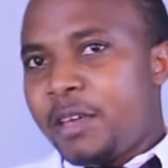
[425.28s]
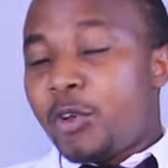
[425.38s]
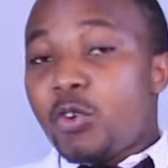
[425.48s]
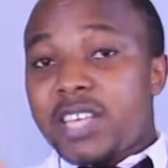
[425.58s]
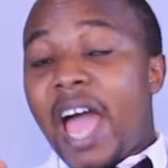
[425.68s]

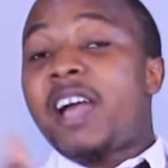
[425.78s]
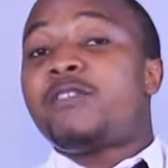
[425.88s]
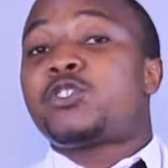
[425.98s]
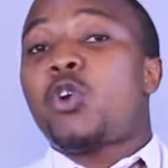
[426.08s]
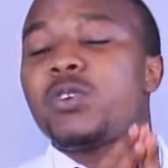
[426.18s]
because I
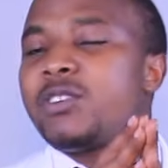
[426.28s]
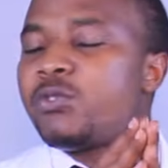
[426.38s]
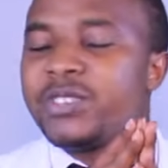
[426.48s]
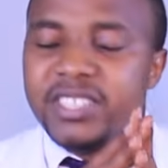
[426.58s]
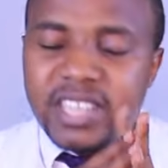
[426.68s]
have taught
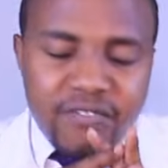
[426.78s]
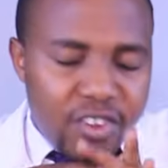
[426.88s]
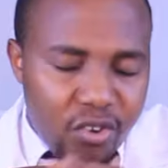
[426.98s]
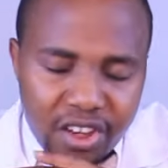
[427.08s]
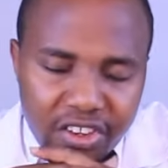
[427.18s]
on
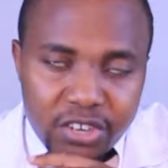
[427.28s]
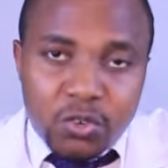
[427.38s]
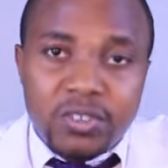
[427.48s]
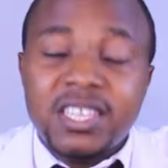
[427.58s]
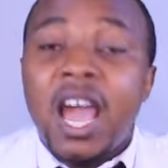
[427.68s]
several
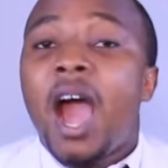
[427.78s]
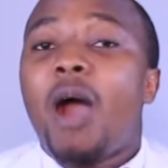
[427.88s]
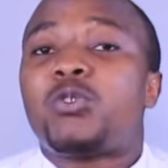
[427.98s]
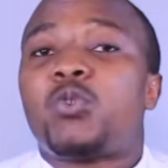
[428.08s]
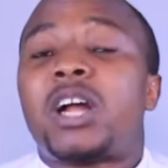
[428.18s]
occasions
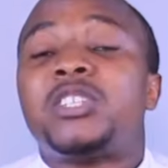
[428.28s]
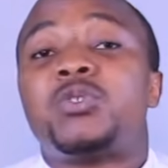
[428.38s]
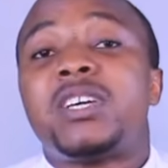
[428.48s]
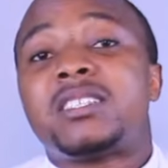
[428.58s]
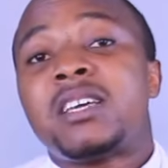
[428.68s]
how to
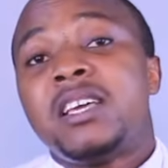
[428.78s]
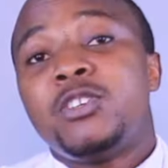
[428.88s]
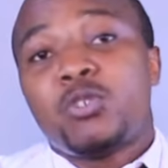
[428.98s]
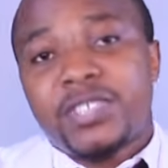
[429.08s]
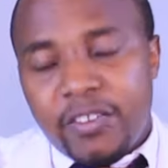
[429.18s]
calculate
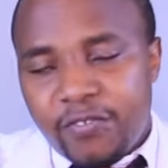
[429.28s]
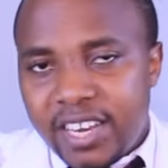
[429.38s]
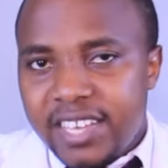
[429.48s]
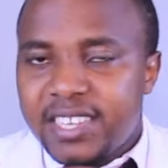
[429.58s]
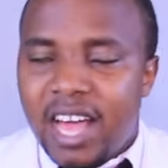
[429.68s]
your safe
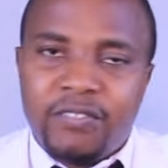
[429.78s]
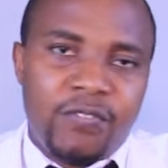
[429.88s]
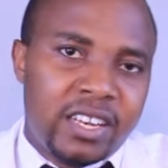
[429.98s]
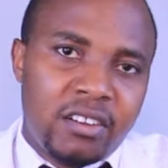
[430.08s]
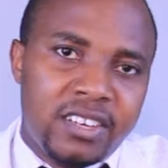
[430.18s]
days and
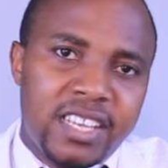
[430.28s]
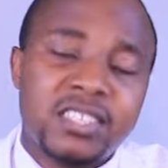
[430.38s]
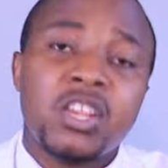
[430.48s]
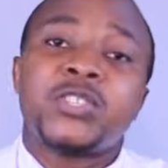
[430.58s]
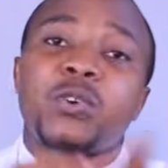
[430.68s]
fertile
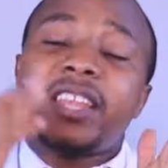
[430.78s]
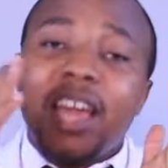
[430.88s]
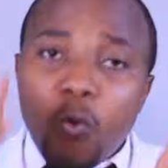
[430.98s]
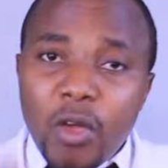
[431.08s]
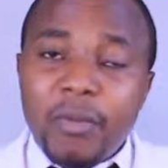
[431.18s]
days. So
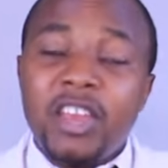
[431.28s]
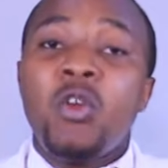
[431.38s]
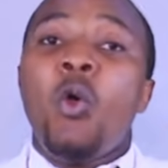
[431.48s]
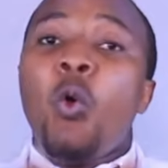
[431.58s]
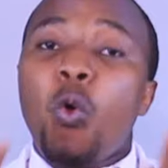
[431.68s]
there are
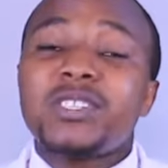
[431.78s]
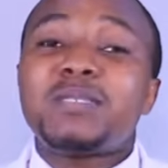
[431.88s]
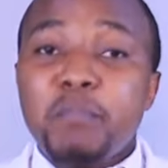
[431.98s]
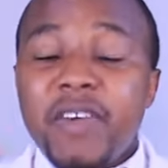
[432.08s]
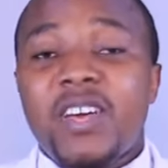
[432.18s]
women whose
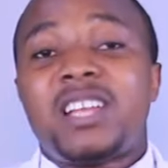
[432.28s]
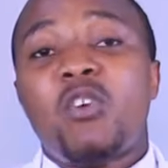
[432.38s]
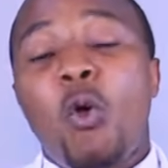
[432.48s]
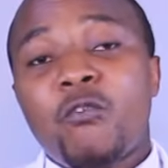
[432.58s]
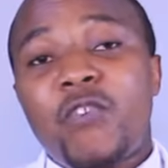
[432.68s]
method
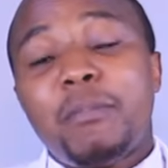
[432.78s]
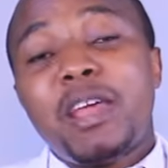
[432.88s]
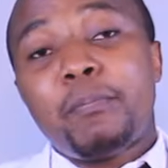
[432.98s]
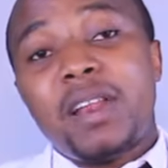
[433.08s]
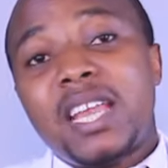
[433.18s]
of
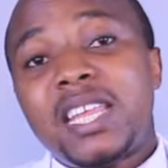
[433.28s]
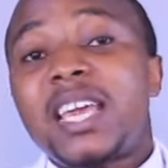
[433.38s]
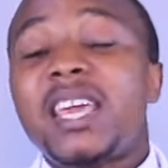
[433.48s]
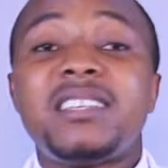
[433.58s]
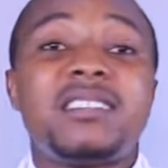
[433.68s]
family
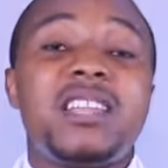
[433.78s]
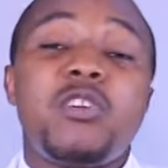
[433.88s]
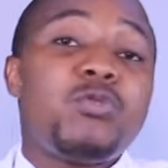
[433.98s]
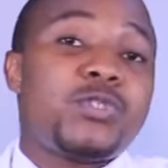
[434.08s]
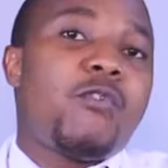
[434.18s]
planning is the
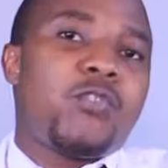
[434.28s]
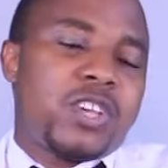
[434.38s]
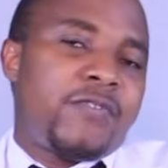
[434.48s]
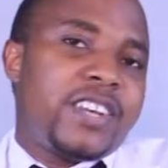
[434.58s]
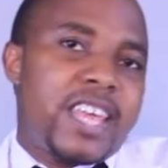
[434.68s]
use of
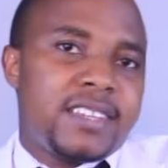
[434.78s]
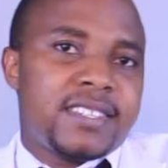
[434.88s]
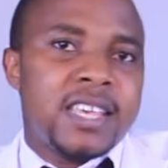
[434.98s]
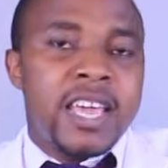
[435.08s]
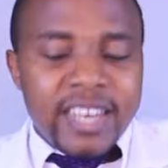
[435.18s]
safe
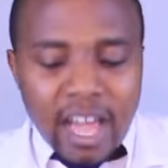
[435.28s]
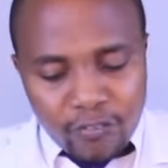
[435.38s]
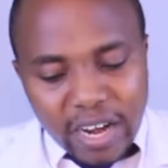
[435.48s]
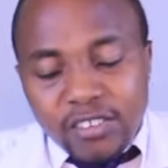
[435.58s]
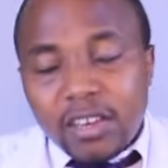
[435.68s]
days. They
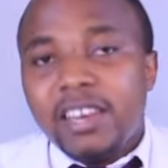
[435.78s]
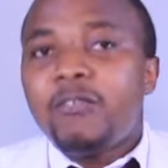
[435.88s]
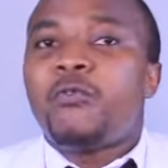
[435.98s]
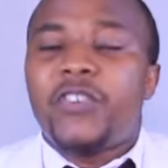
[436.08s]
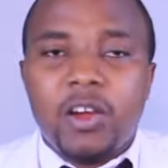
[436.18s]
have calculated
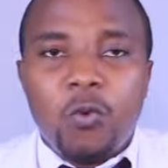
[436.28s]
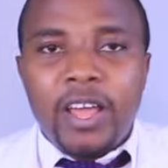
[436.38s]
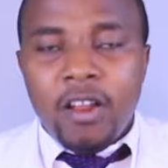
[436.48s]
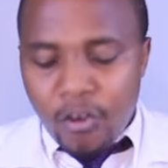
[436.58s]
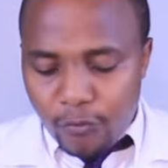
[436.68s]
very
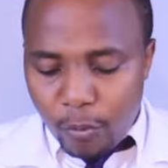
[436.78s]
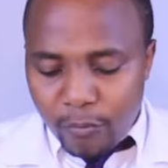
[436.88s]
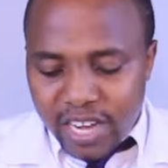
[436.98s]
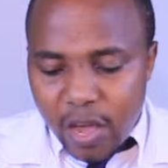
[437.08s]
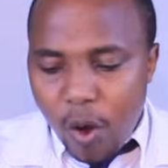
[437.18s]
well
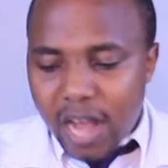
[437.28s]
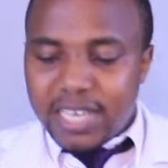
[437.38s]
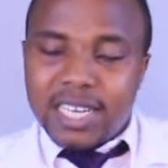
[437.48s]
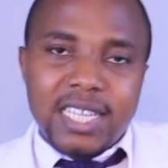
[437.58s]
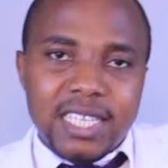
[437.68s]
from day
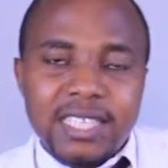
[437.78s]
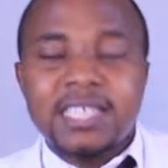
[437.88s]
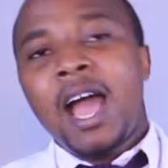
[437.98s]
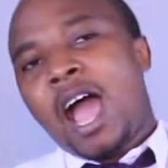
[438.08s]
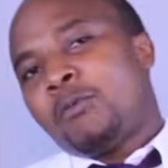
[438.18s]
1, day this,
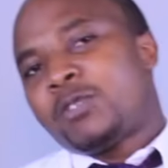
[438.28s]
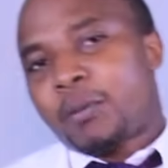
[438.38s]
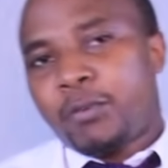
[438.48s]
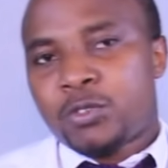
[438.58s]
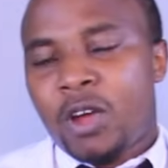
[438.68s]
I'm not
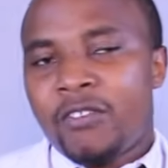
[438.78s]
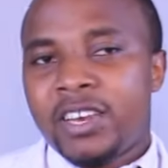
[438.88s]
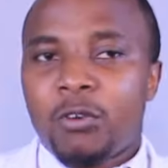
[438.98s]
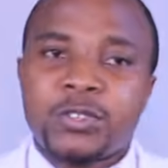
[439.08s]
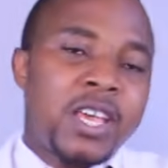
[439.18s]
supposed to have
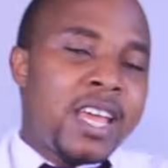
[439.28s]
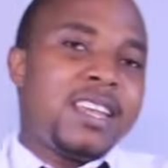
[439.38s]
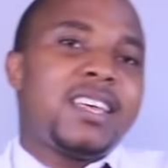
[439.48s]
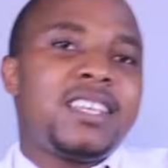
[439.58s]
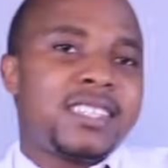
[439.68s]
intercourse.
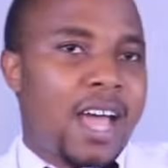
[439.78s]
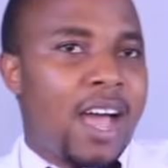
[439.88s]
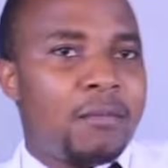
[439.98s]
Day this,